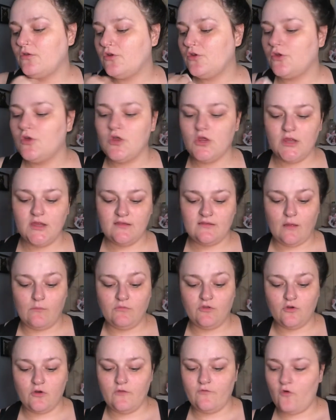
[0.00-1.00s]
There's usually
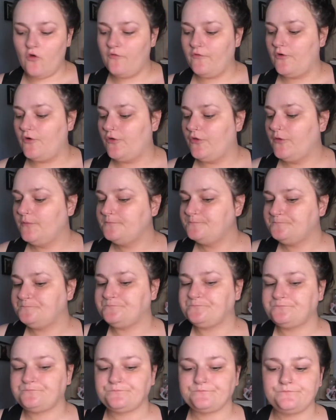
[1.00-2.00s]
some sort of offer on them.
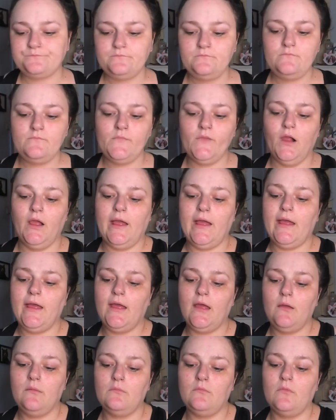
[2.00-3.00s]

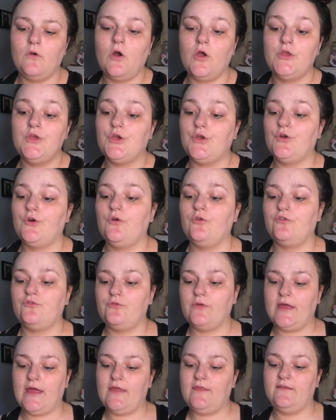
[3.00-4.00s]
Um, and you can also
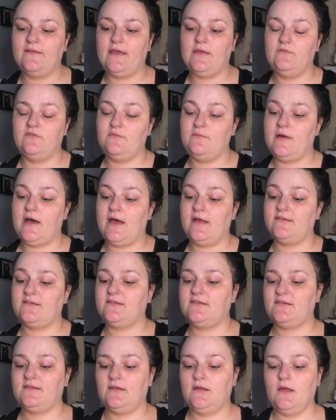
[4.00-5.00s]
get the types of
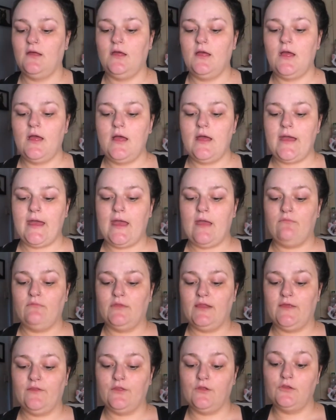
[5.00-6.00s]
masks
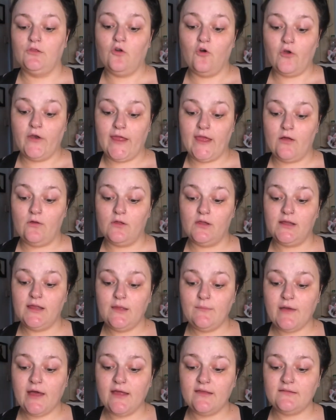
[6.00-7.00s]
um, like the L'Oreal
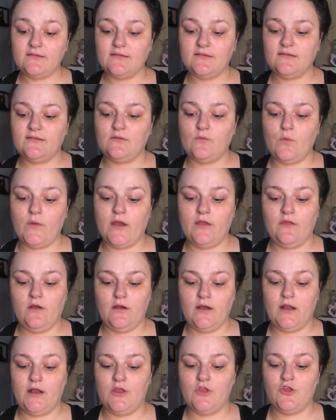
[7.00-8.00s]
clay masks where
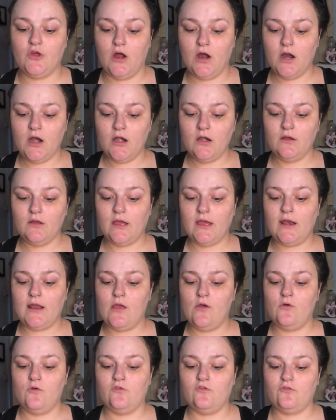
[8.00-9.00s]
they're in a jar, and I
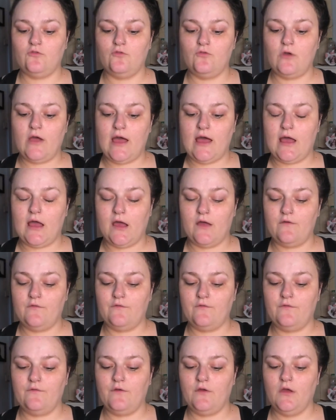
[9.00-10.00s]
also
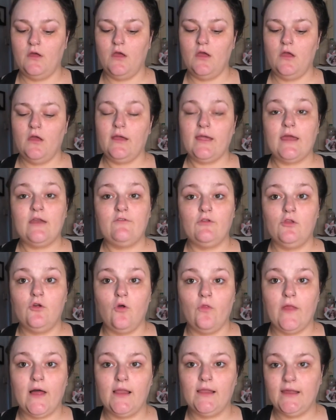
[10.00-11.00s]
have kind of
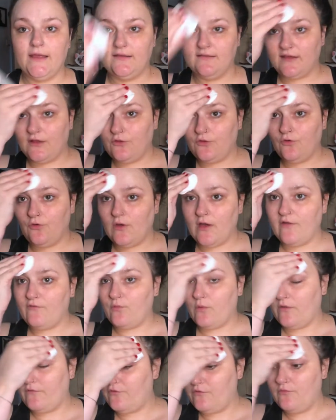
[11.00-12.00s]
along that lines, I do
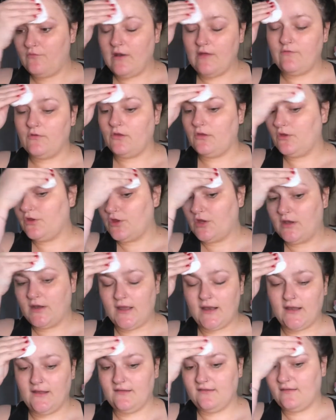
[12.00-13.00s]
have one from Revolution,
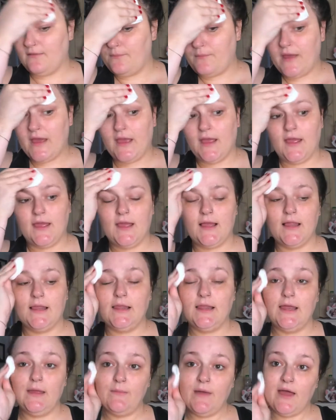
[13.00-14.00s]
and it is the pink
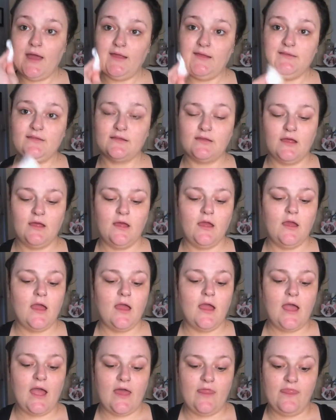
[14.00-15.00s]
clay mask,
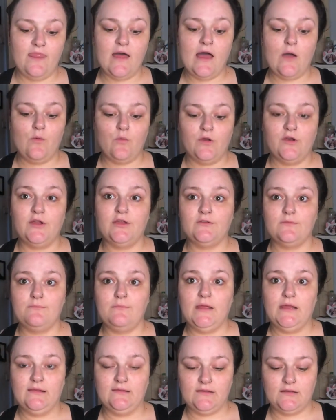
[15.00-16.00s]
and that one is
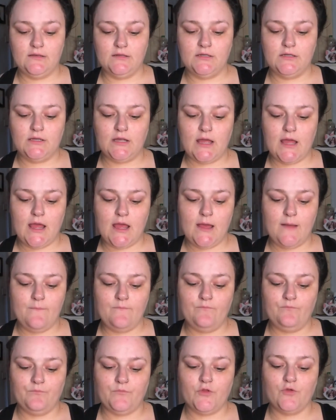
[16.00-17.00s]
amazing.
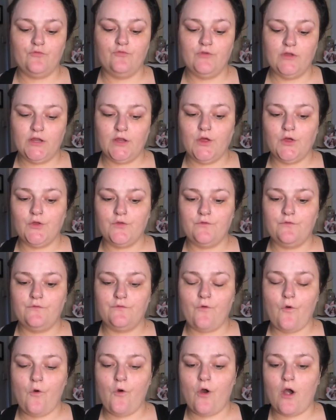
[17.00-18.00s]
Um, really good
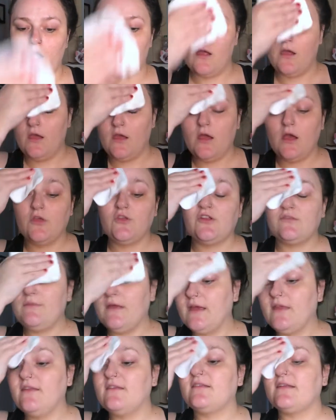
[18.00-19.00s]
for just
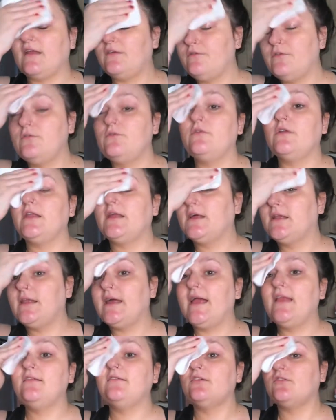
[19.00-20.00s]
making the skin feel really
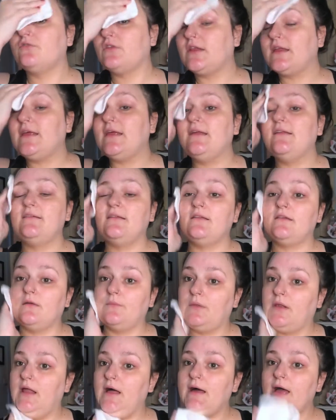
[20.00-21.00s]
cleansed. It's really easy to
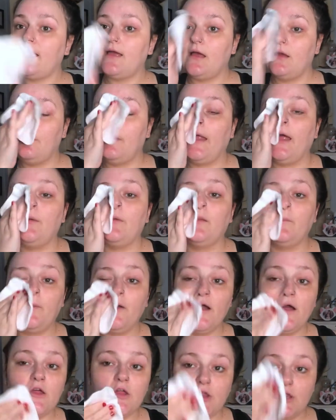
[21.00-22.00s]
apply. I apply it with a
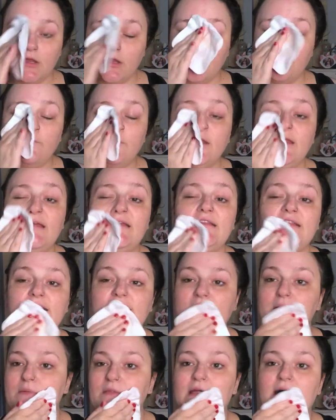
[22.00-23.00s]
brush, really easy
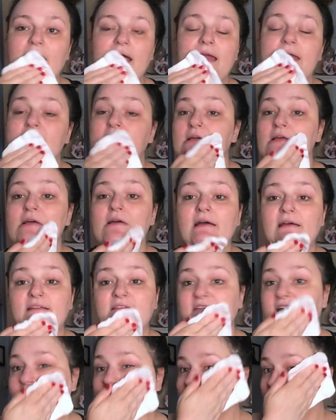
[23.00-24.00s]
to apply,
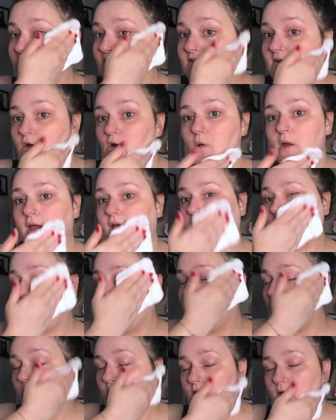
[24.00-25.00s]
set nice and
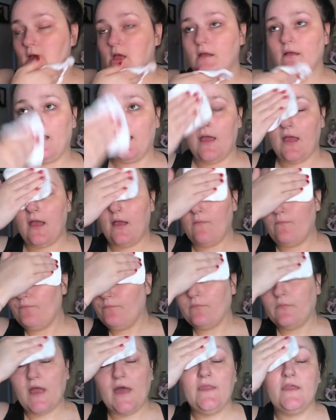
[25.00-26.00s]
quickly,
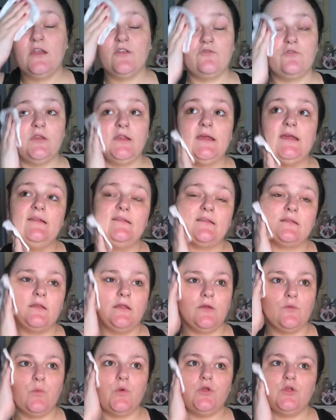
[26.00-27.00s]
um, and then it's really easy,
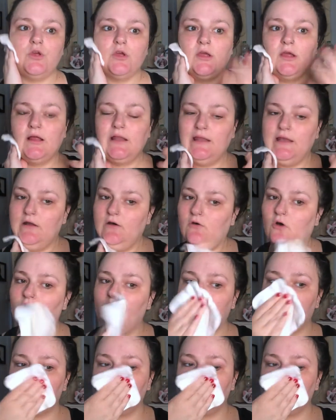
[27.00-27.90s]
like you can clean it off.